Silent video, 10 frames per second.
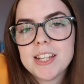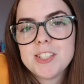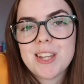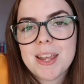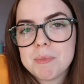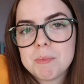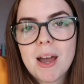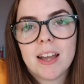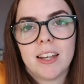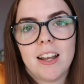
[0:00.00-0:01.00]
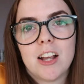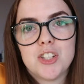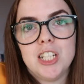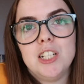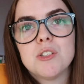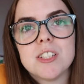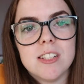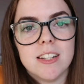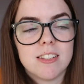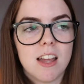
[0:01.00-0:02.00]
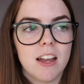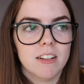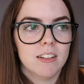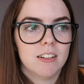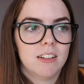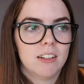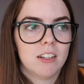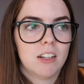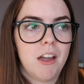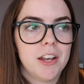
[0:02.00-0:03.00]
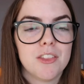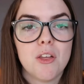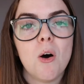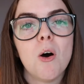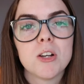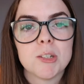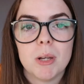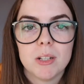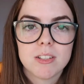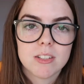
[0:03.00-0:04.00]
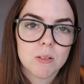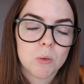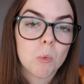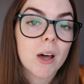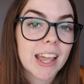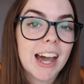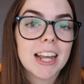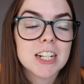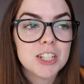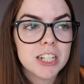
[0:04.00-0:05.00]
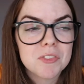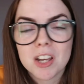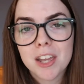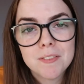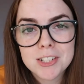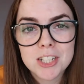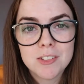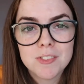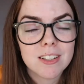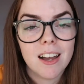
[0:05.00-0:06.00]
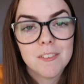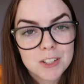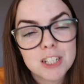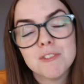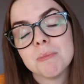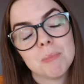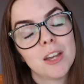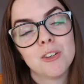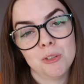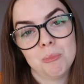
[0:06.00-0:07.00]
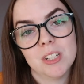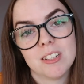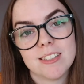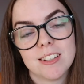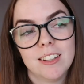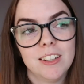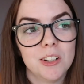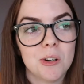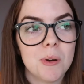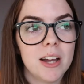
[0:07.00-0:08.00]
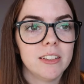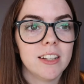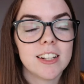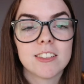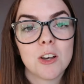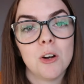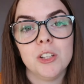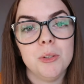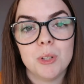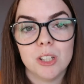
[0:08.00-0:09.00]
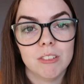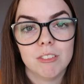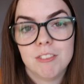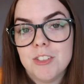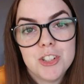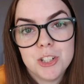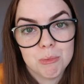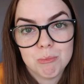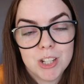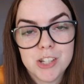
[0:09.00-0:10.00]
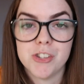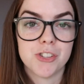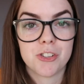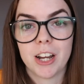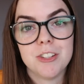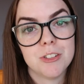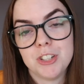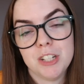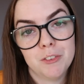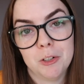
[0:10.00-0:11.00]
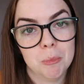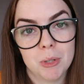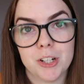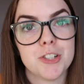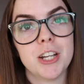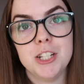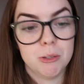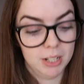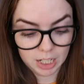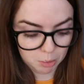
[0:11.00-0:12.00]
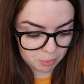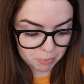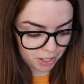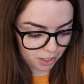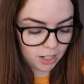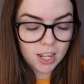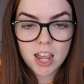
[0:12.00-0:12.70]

I stepped back and actually looked at it and kind of thought about what I had achieved, I've achieved a good bit, you know. And that's all you can do, is just try to achieve a good bit, or try to do a little bit better